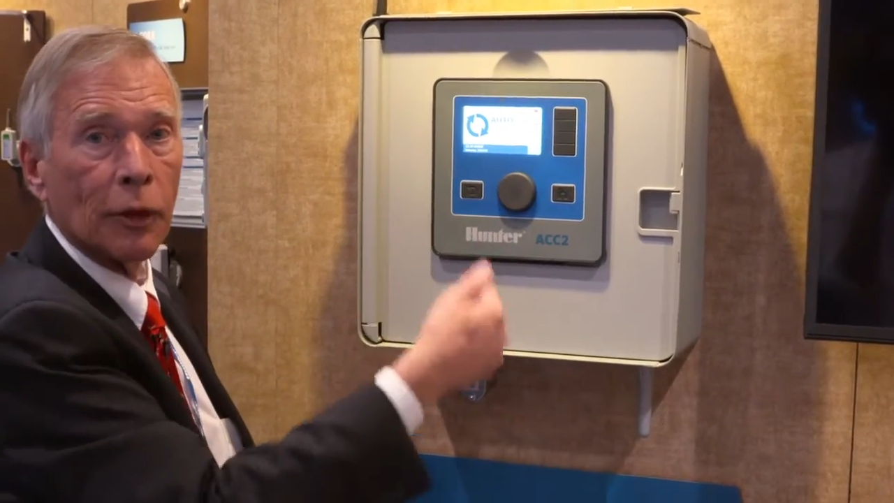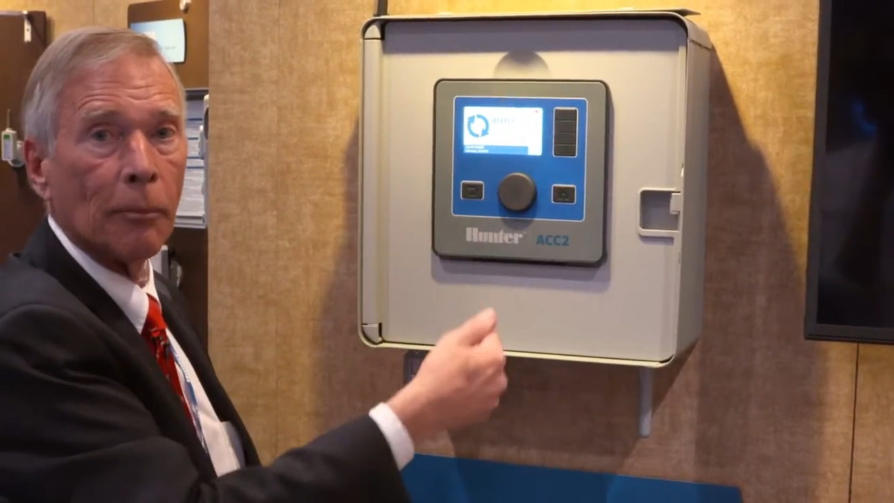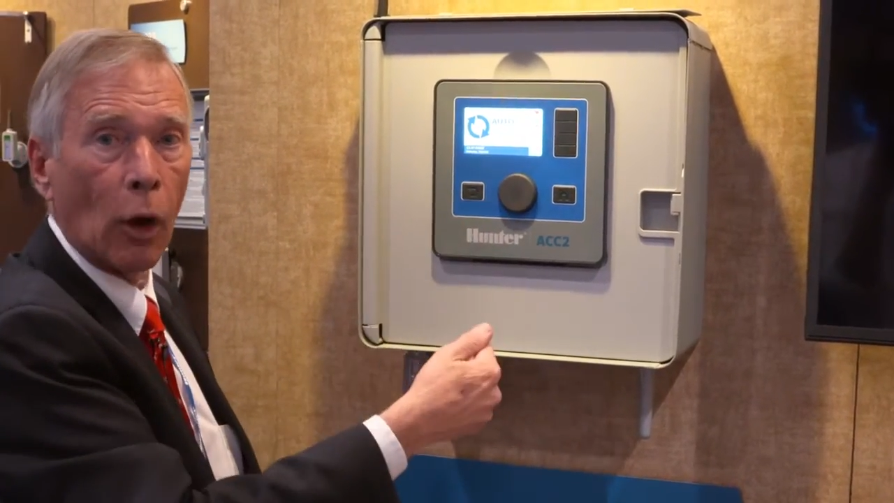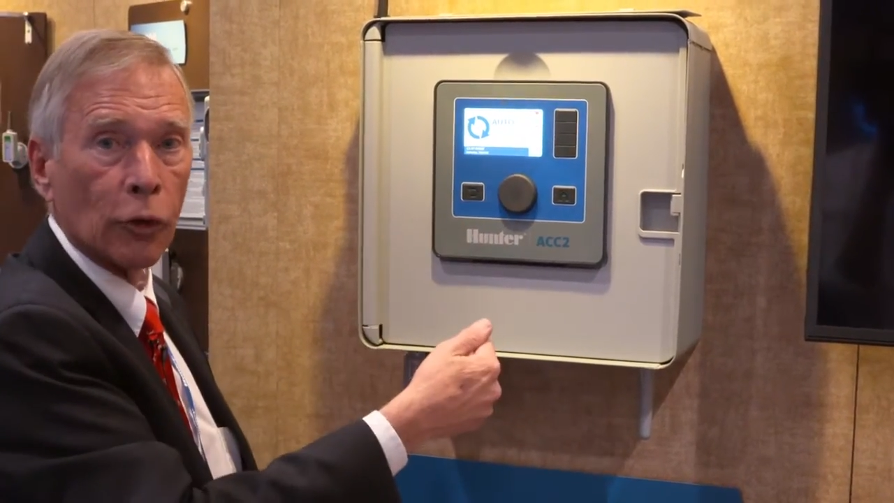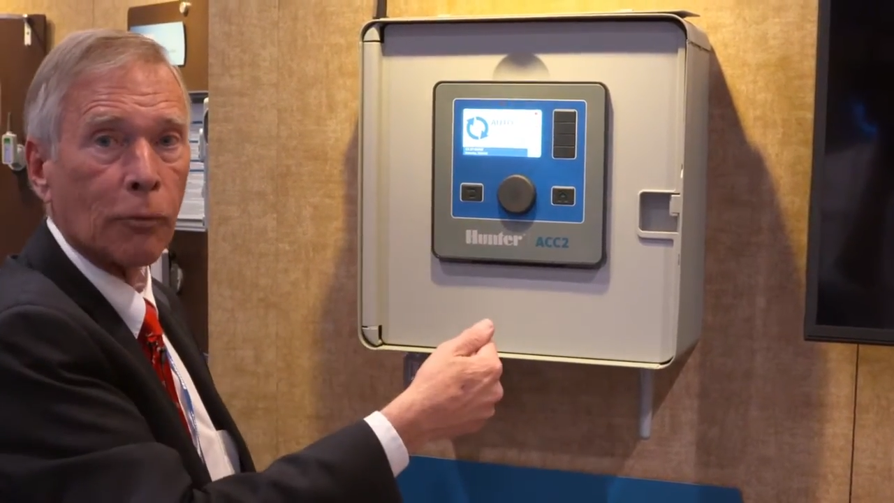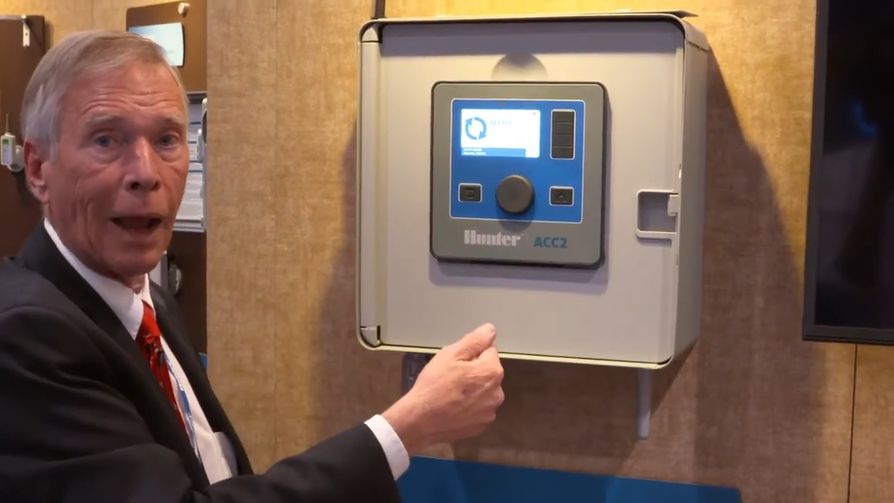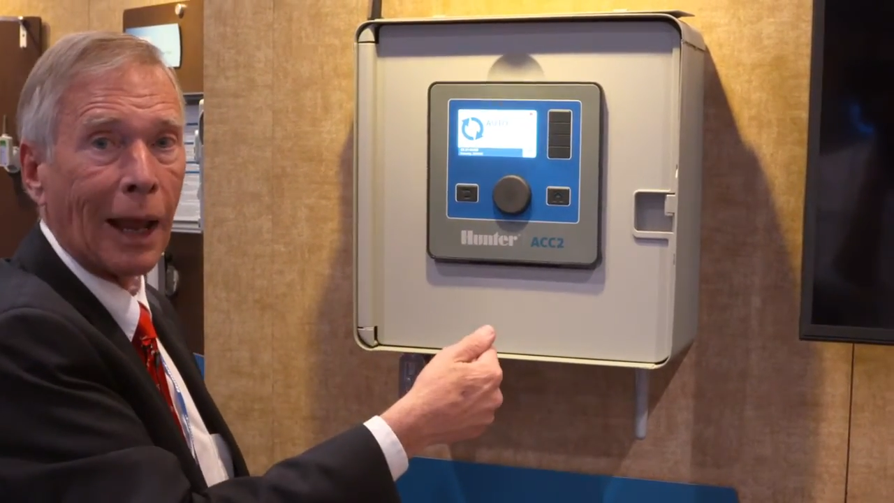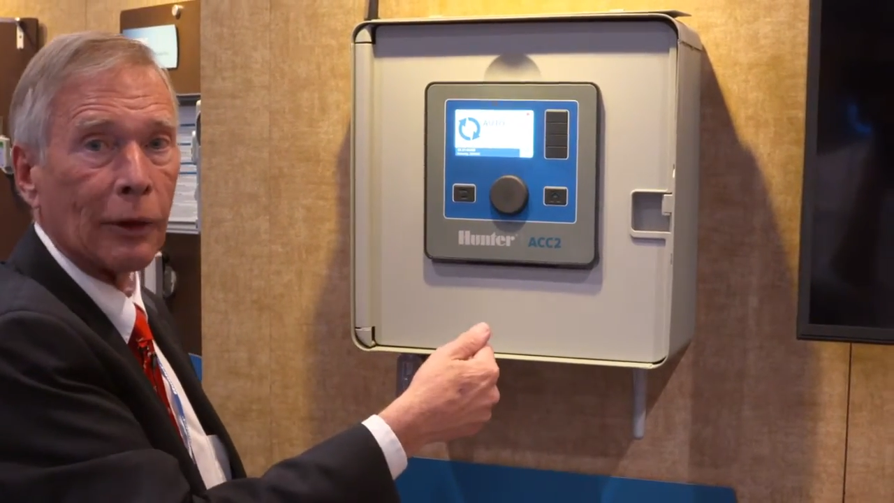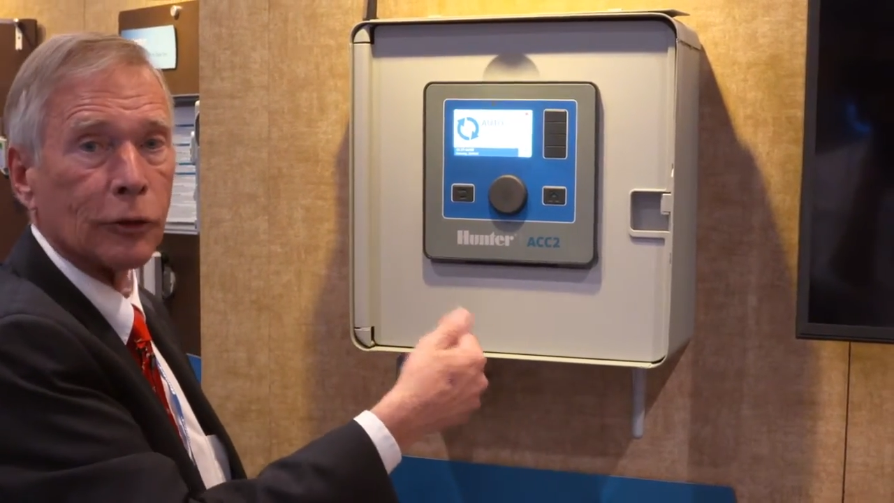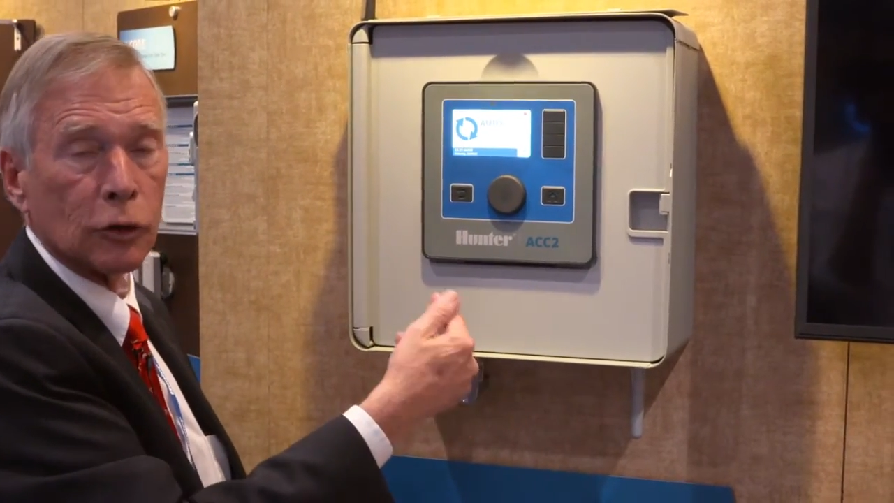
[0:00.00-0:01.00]
the most
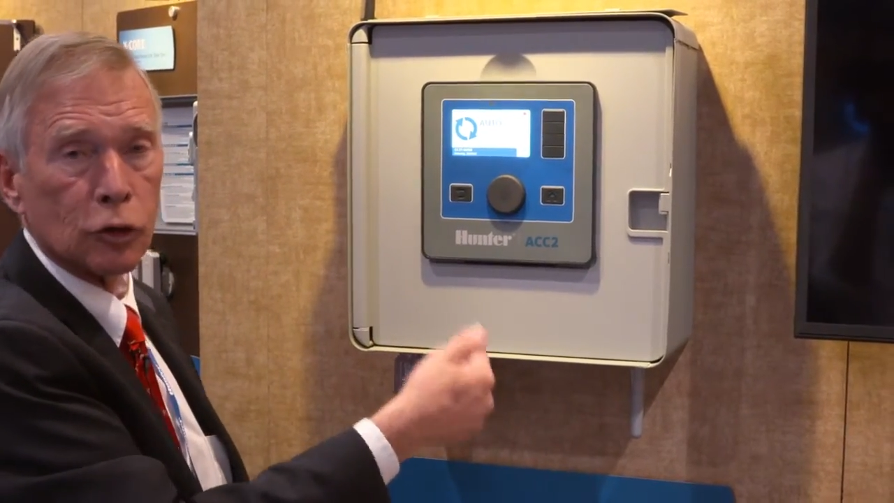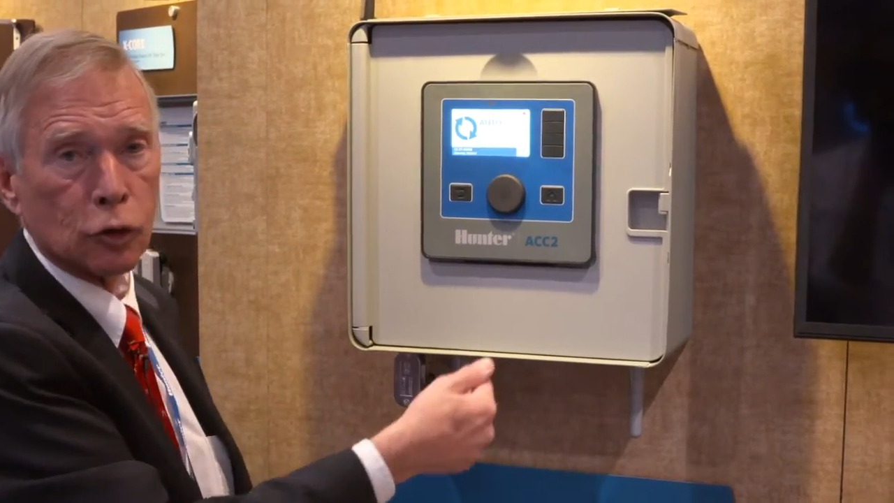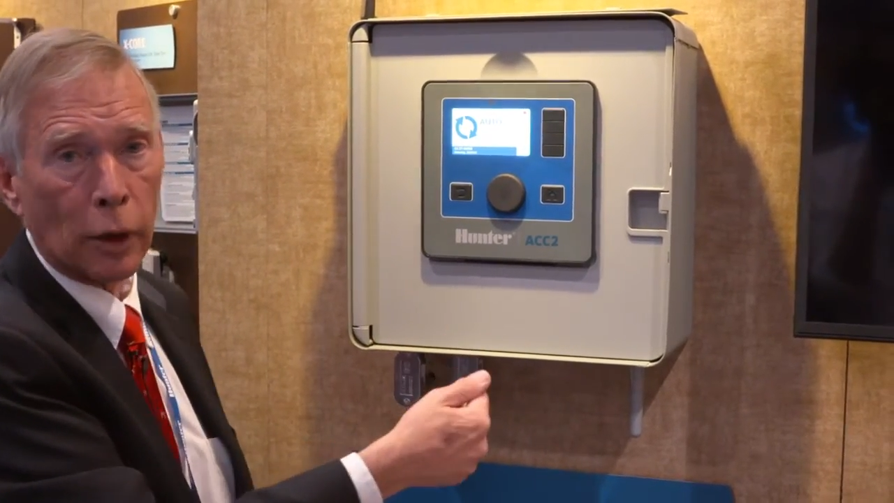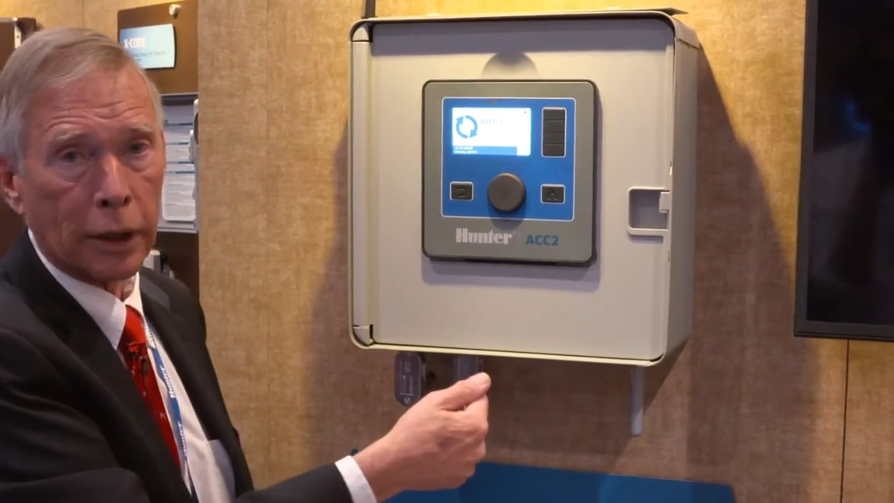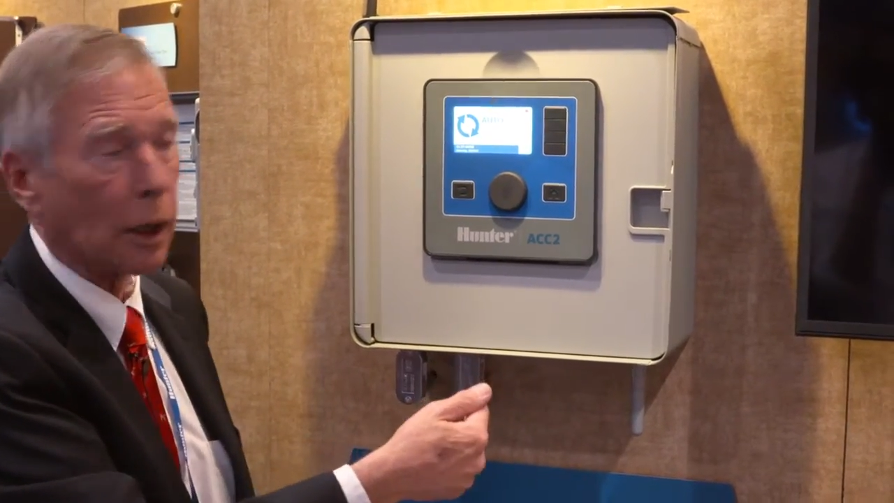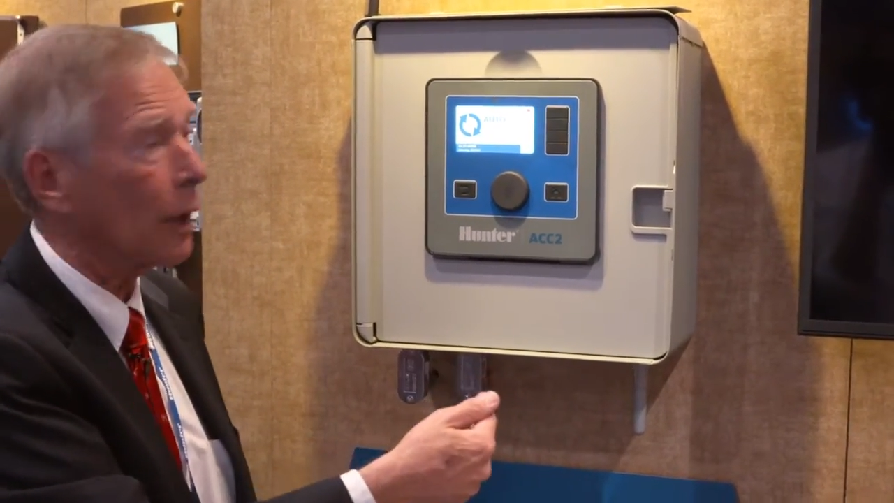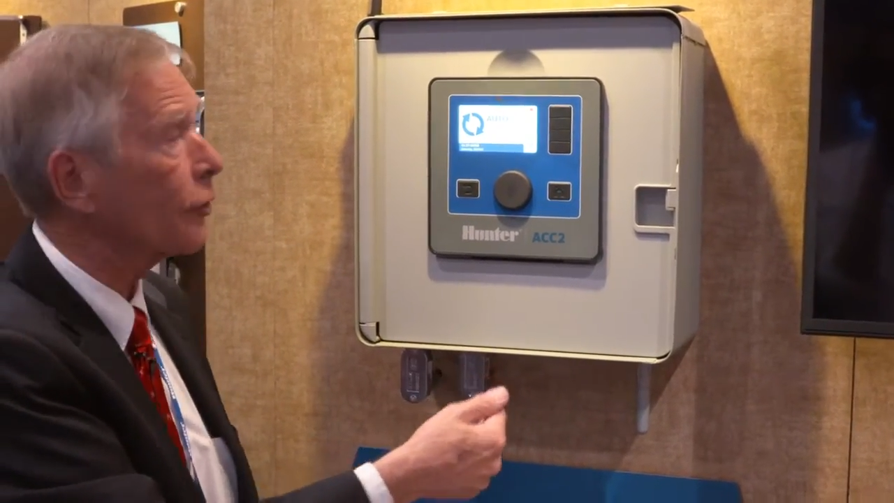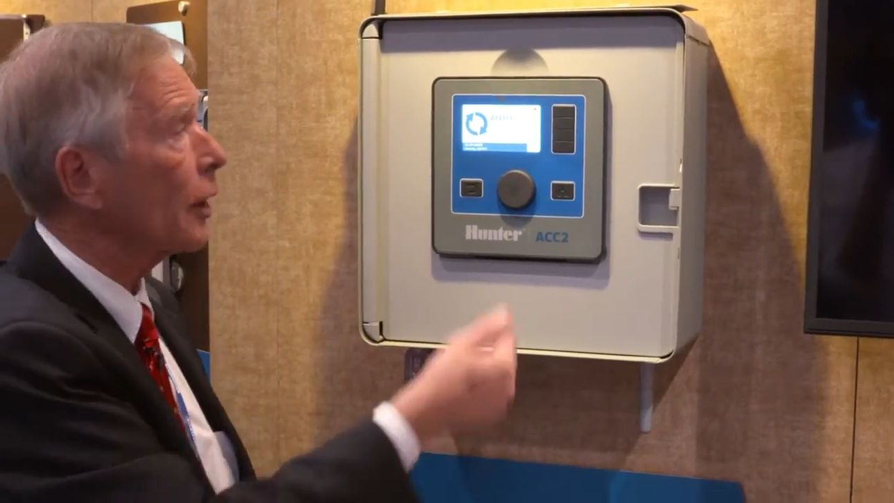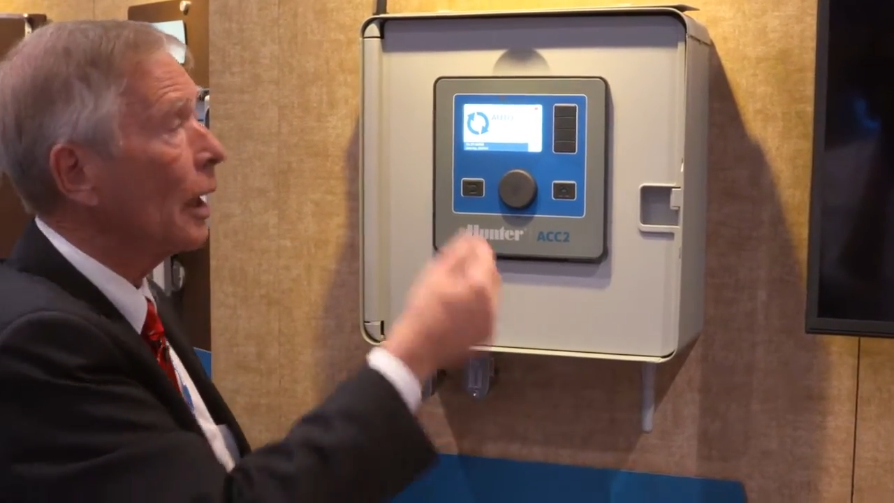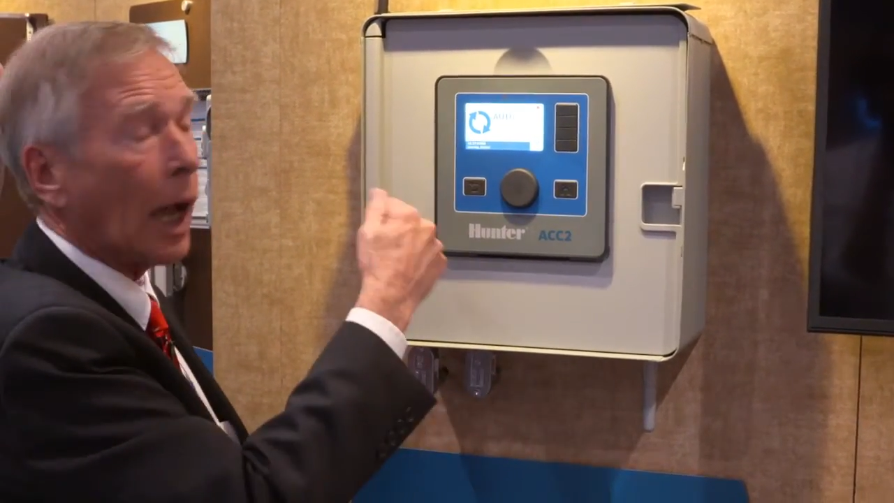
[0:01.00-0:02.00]
mileage and shortcuts